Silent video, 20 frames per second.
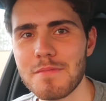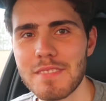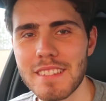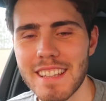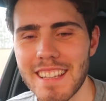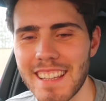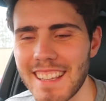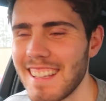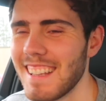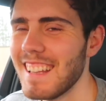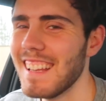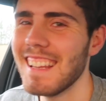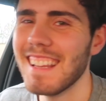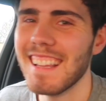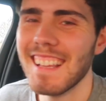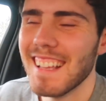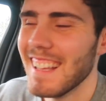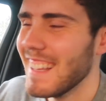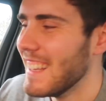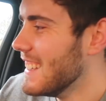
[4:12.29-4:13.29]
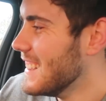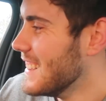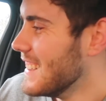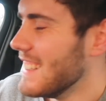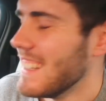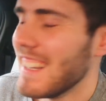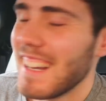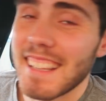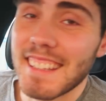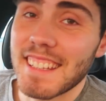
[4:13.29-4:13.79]

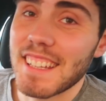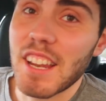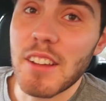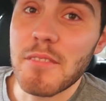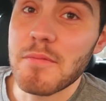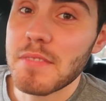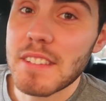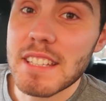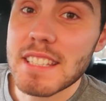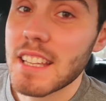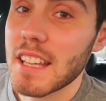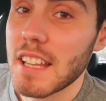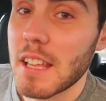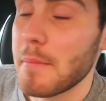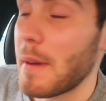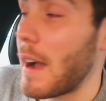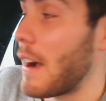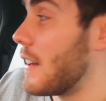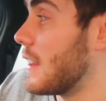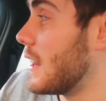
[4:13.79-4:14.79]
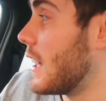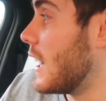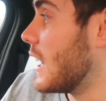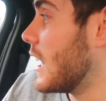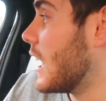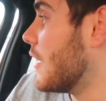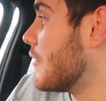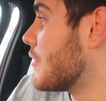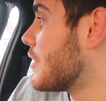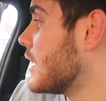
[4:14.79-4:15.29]
I don't know. There's something about it that I
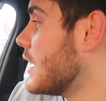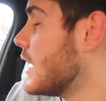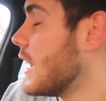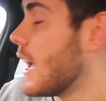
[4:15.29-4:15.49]
love.